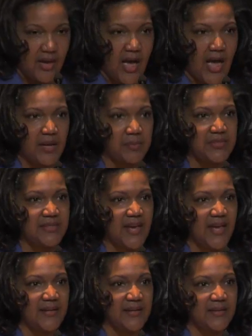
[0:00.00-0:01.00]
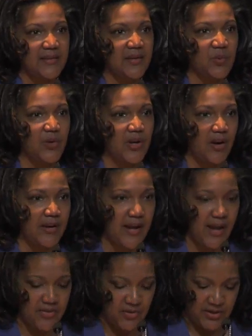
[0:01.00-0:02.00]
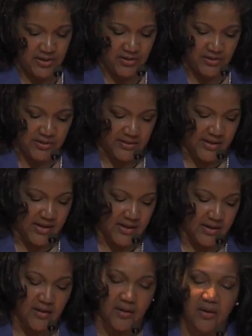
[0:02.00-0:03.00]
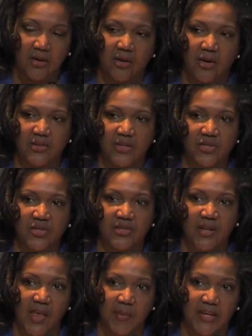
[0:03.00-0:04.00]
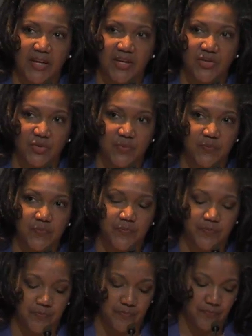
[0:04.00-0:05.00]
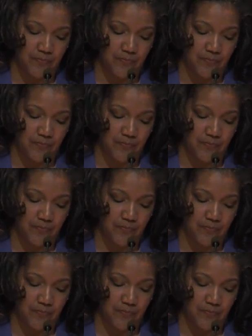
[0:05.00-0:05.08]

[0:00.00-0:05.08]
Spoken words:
I am saddened that we are gathered here today on such a solemn occasion.